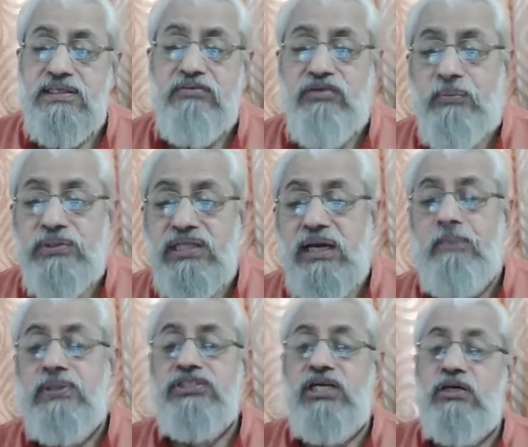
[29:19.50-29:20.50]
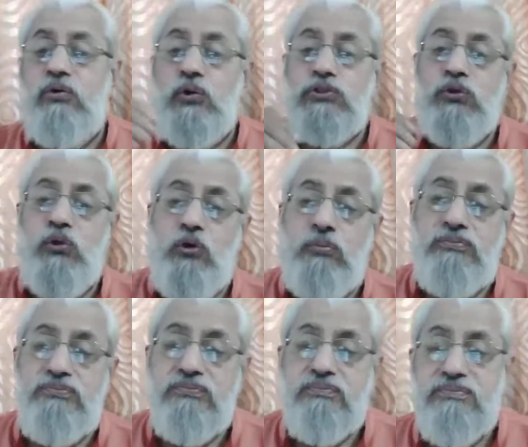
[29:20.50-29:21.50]
If Amitabh Bachchan goes
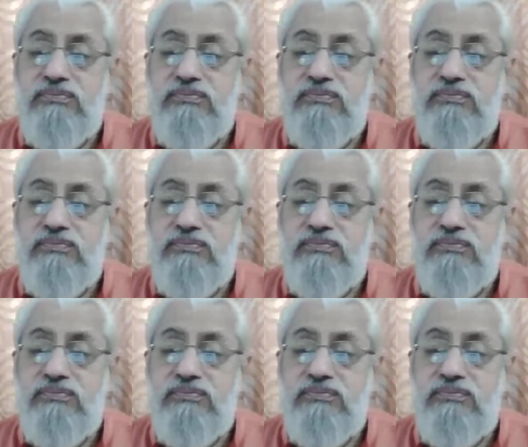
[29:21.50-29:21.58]
home